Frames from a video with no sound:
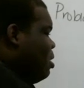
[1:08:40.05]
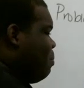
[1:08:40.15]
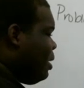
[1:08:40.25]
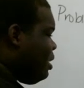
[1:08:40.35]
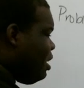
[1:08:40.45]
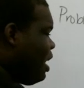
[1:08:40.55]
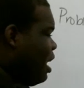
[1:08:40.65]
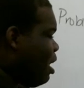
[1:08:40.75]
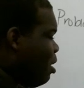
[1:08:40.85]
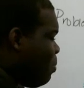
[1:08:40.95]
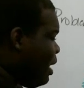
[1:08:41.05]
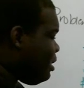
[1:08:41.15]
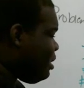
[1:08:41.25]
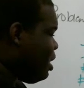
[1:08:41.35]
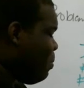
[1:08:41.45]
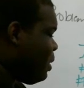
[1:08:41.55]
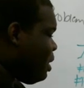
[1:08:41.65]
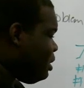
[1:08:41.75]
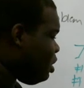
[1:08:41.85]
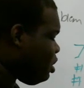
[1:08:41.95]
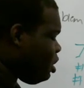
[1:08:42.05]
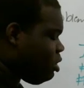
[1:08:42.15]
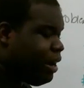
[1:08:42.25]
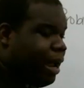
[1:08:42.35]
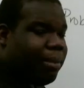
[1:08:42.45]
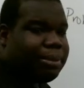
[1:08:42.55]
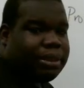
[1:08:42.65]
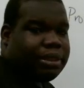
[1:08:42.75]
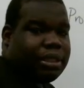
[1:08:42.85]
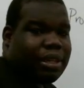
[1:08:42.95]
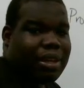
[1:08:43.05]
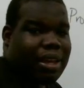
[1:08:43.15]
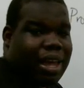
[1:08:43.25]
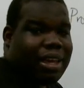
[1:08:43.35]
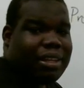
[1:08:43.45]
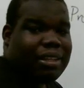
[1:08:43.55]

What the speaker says: but you can't go past here because there are 2 traps. Okay.